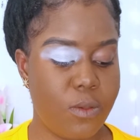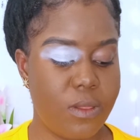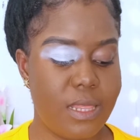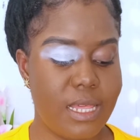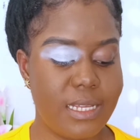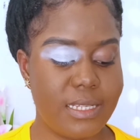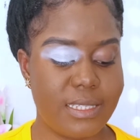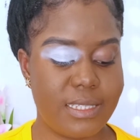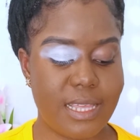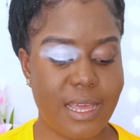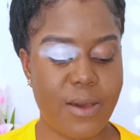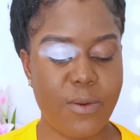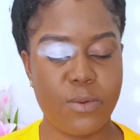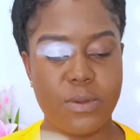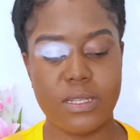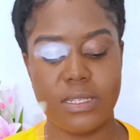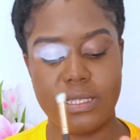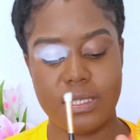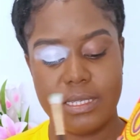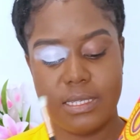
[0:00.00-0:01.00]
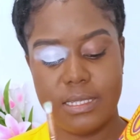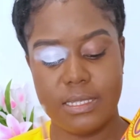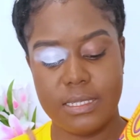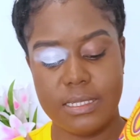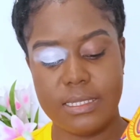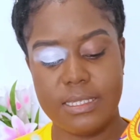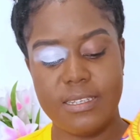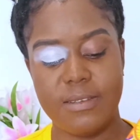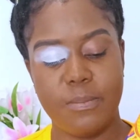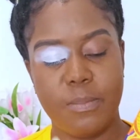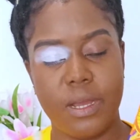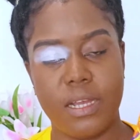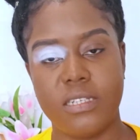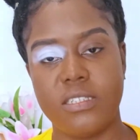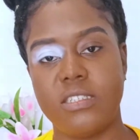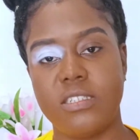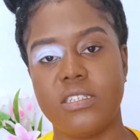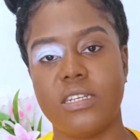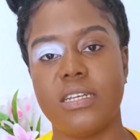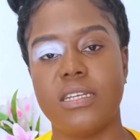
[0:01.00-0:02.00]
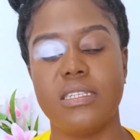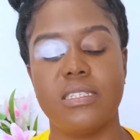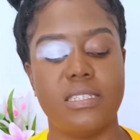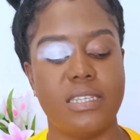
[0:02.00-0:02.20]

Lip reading: let's start with the deeper shade.